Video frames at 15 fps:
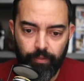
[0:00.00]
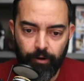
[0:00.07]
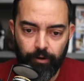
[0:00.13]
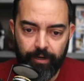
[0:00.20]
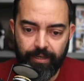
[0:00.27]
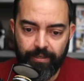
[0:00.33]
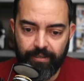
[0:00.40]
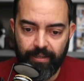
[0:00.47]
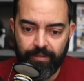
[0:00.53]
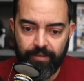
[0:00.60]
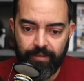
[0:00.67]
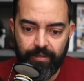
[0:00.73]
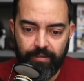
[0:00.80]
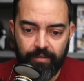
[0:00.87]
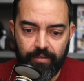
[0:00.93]
it is, that's
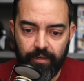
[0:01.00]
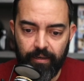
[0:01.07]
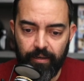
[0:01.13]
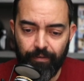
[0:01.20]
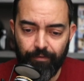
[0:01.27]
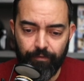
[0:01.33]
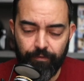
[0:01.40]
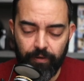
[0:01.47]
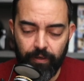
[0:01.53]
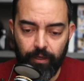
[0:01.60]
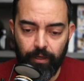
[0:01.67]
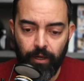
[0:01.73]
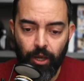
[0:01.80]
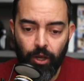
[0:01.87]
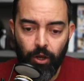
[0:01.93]
the
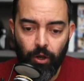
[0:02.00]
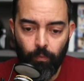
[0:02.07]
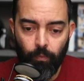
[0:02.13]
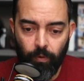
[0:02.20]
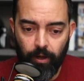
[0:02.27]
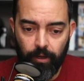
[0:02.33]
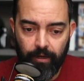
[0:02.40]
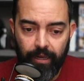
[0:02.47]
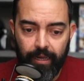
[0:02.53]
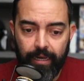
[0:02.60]
ZV-1.